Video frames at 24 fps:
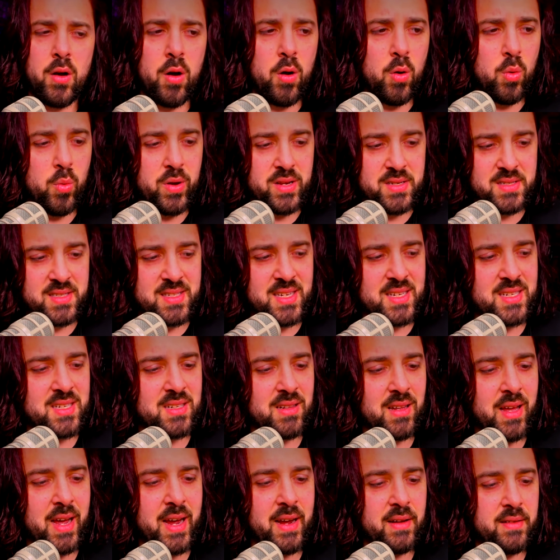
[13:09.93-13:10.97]
always
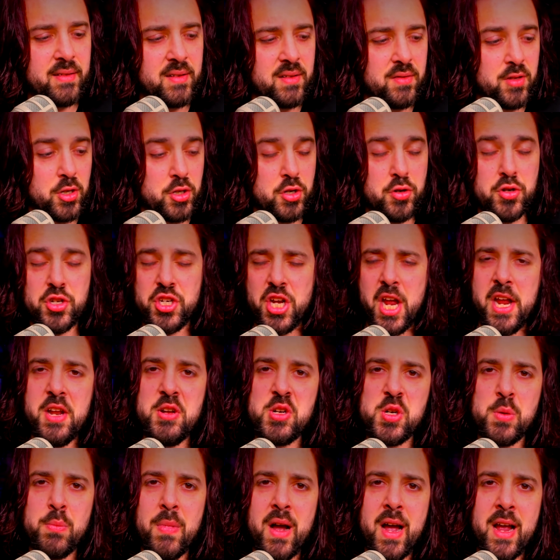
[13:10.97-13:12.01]
disliked? Did you change
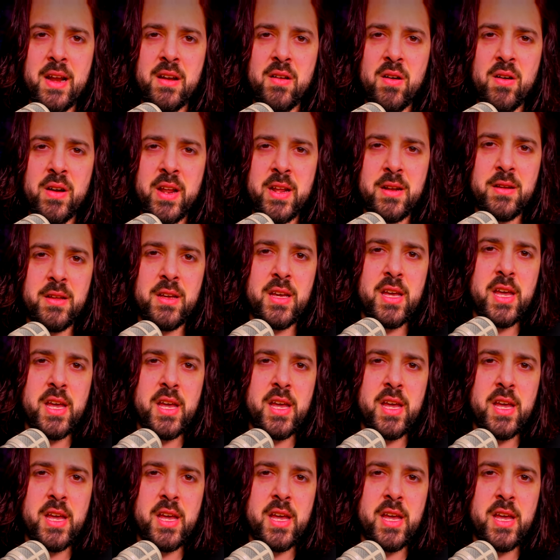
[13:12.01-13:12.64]
your mind on it?